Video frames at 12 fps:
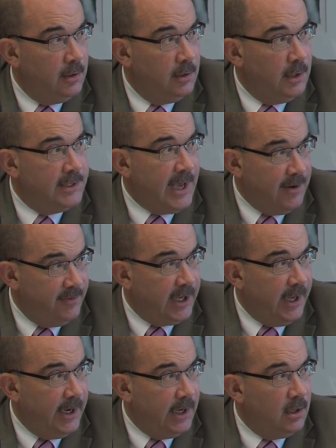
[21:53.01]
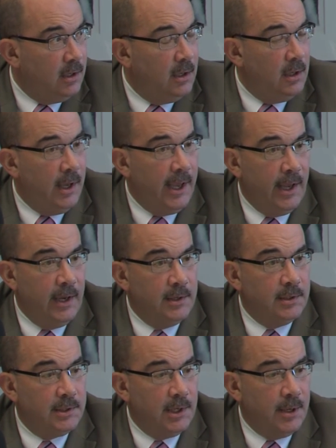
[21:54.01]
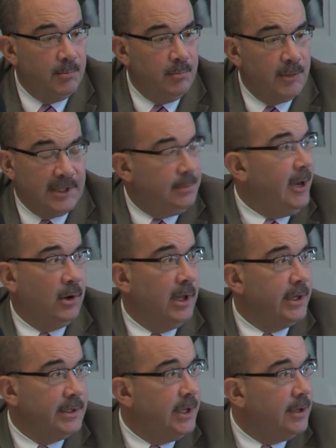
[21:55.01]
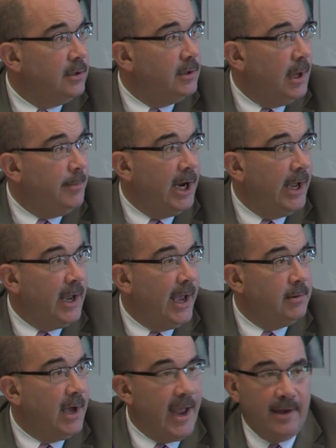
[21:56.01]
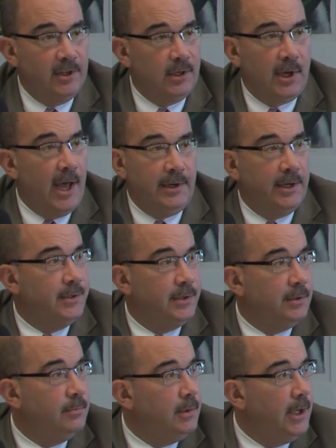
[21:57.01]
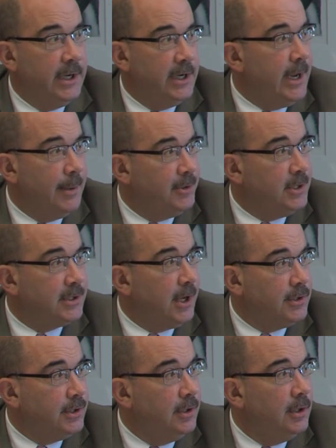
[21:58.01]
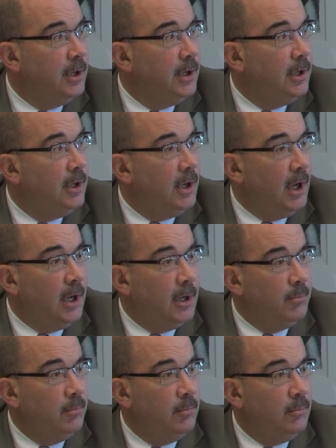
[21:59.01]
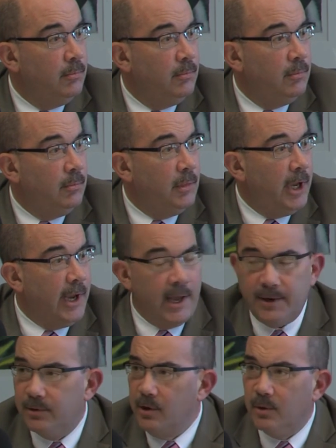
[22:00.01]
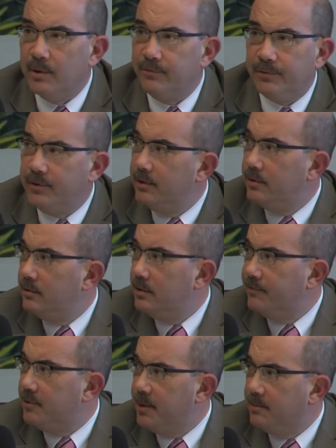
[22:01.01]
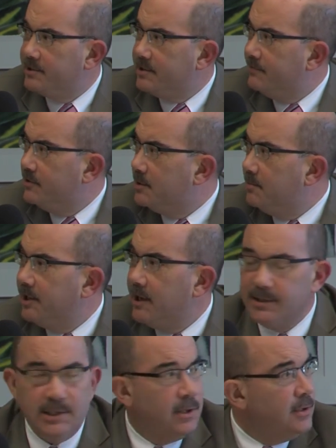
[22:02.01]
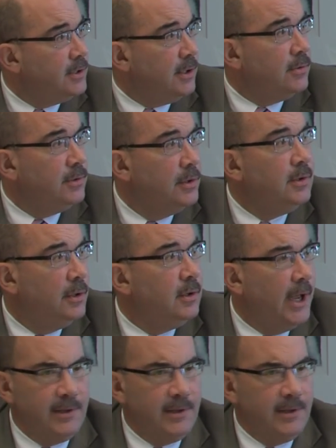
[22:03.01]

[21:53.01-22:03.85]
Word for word: is advocating, and um, that's about all I can tell you. I mean, I, I, I haven't gotten into an in-depth discussion um, and I, I, don't know if the if the Public Safety Committee has either. So, I,